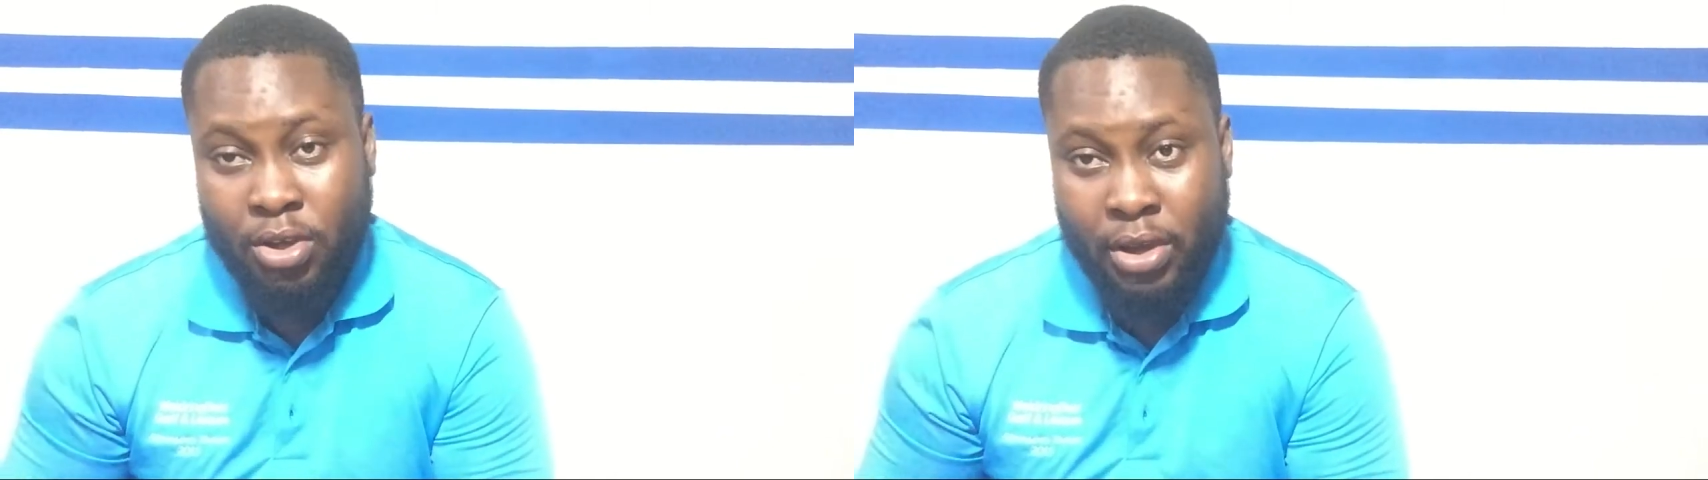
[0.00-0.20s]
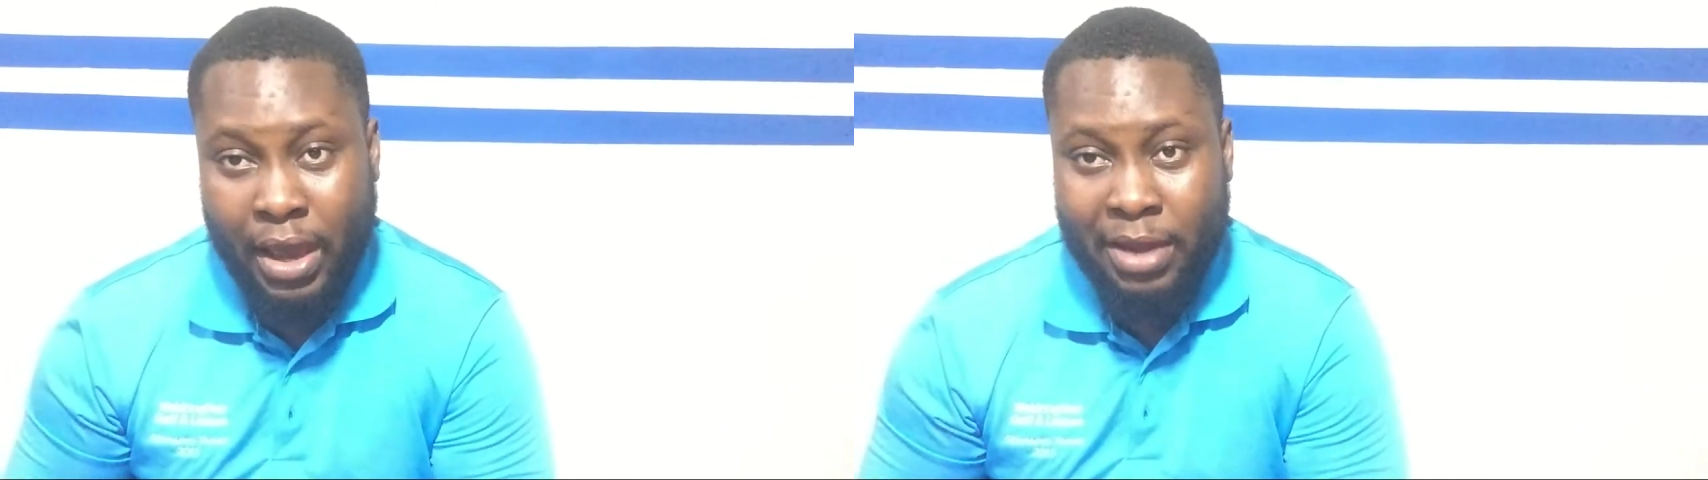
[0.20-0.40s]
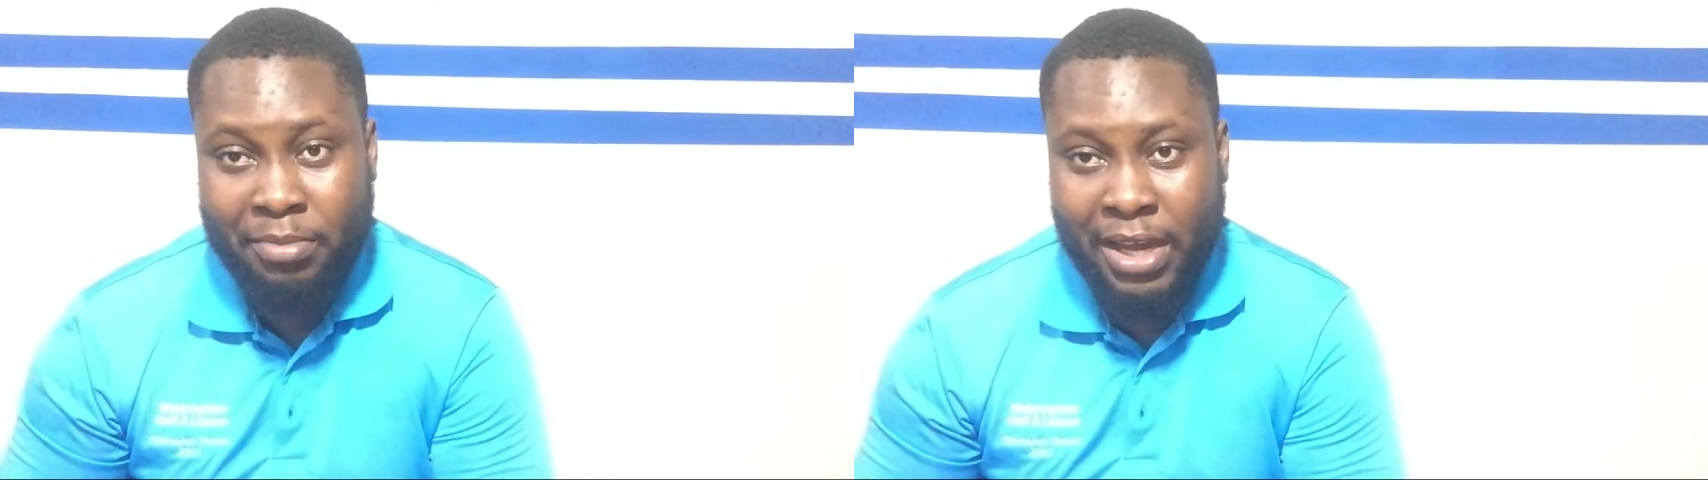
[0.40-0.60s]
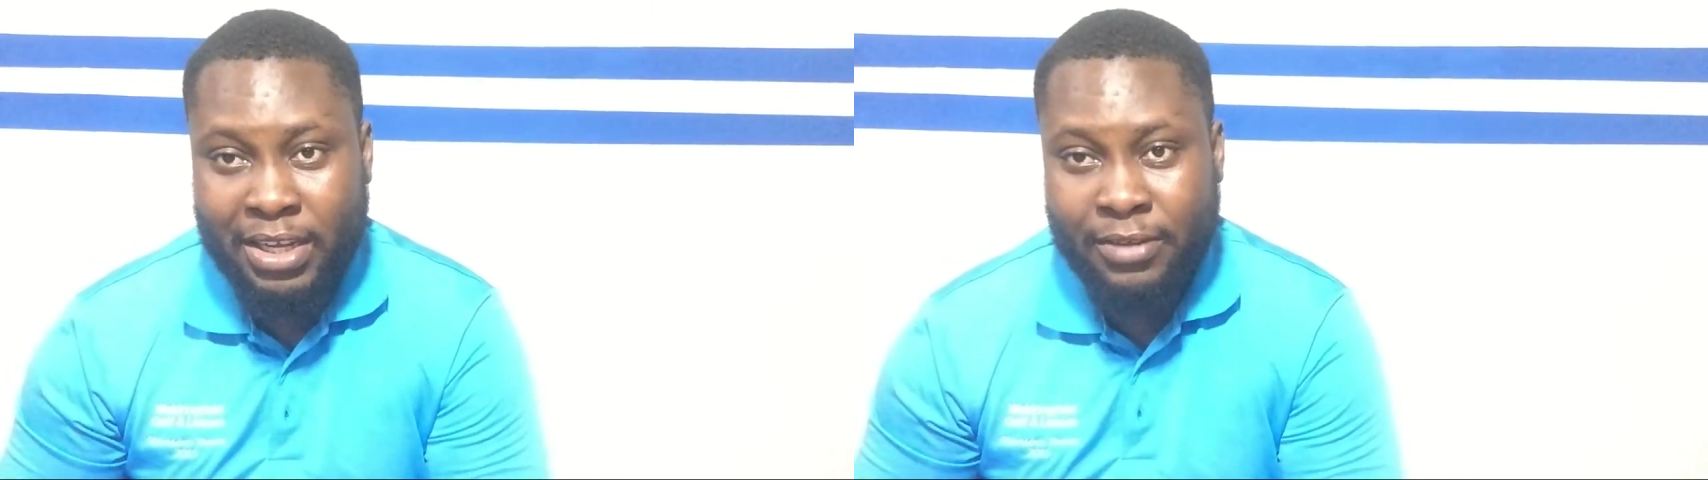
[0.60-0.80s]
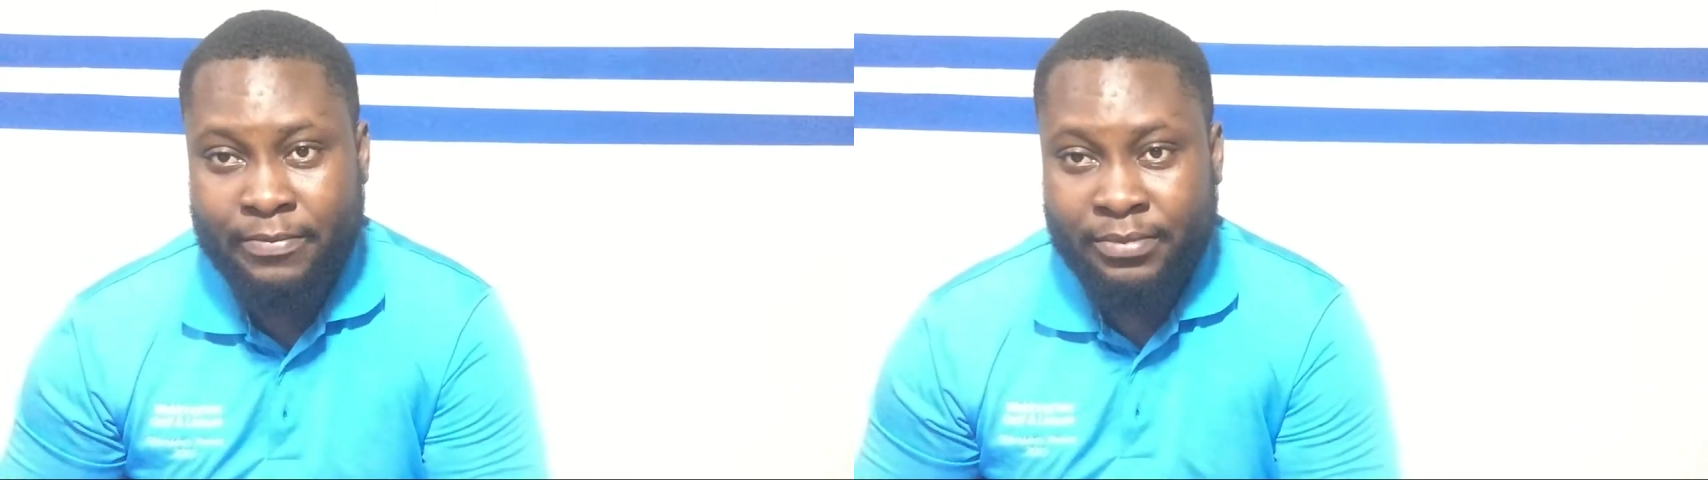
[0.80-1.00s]
You earn
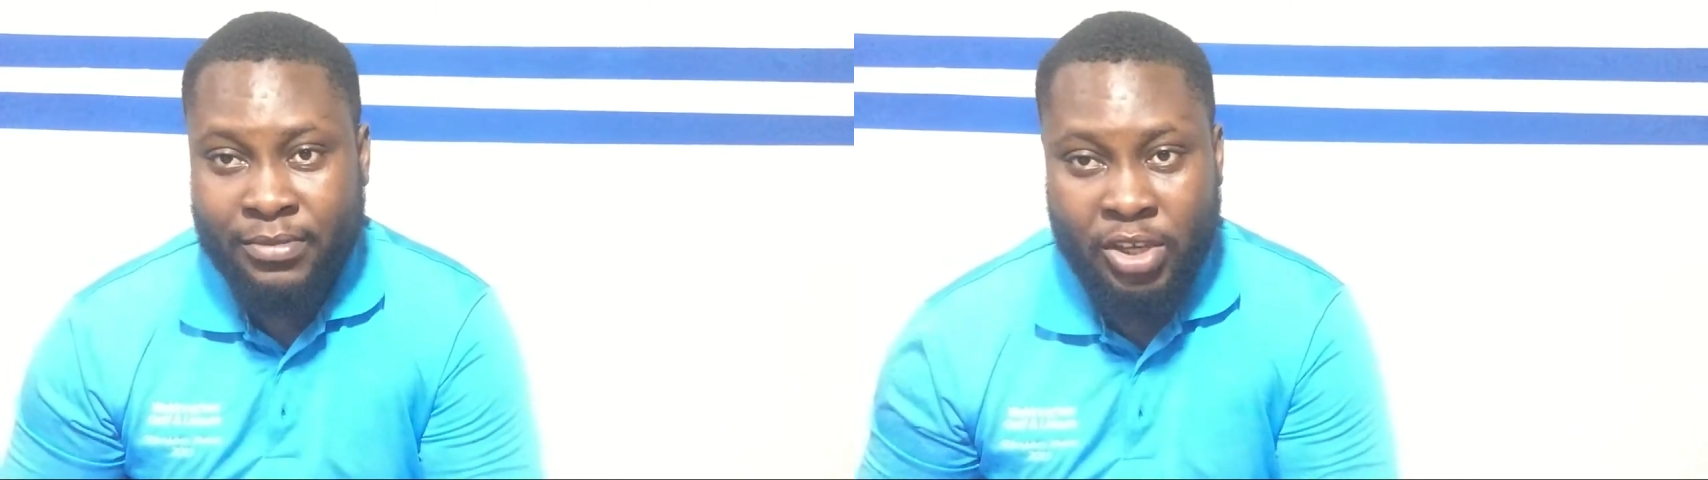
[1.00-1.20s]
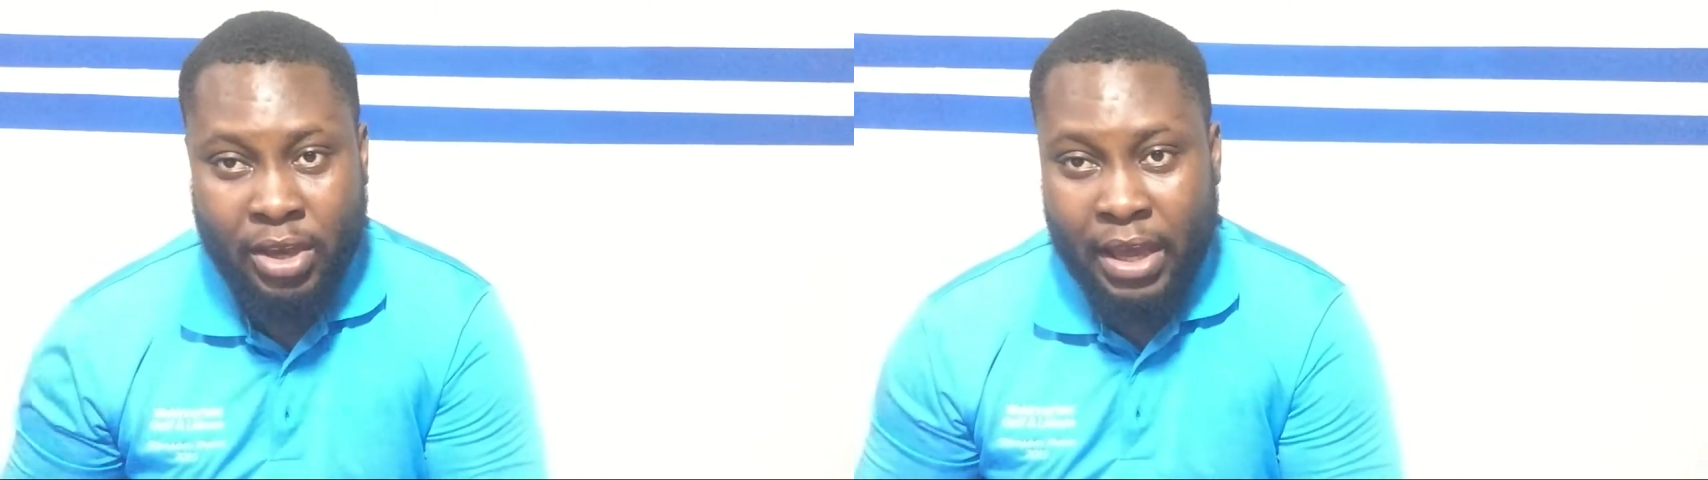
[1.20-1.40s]
money, you